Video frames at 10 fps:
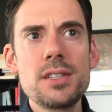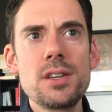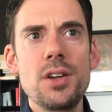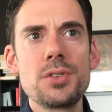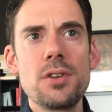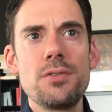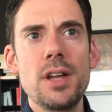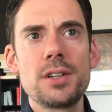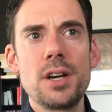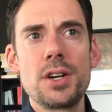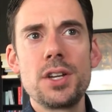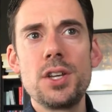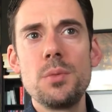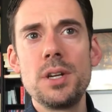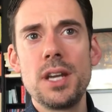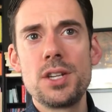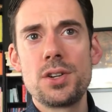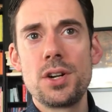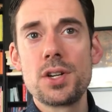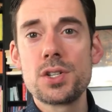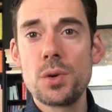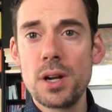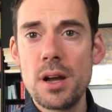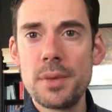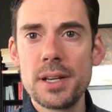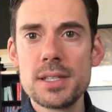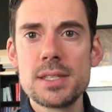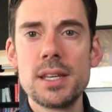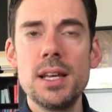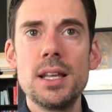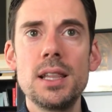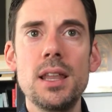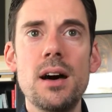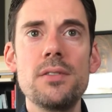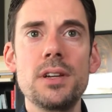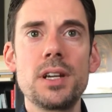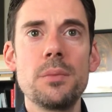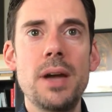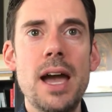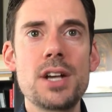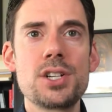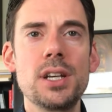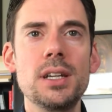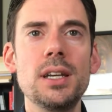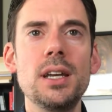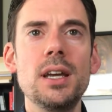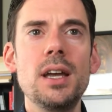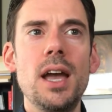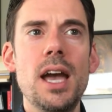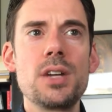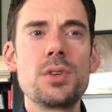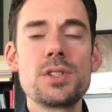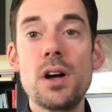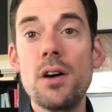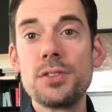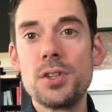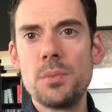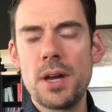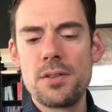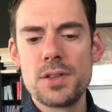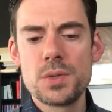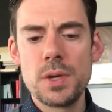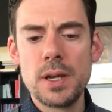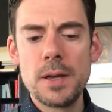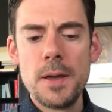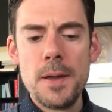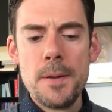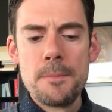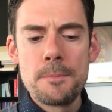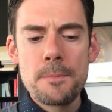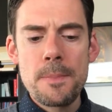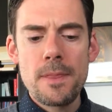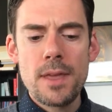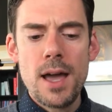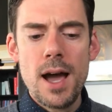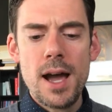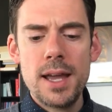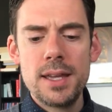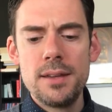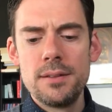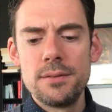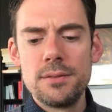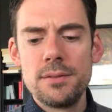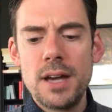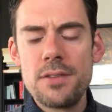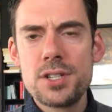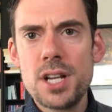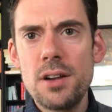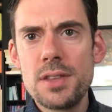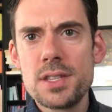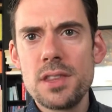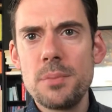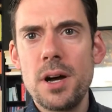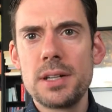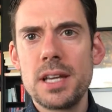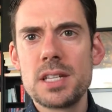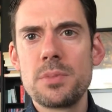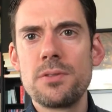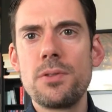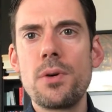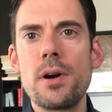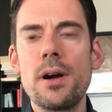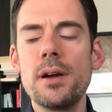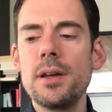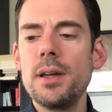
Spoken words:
all to reflect on our human nature and our shortcomings, love and compassion, and resolve to do better this week. I've shared this on the podcast before.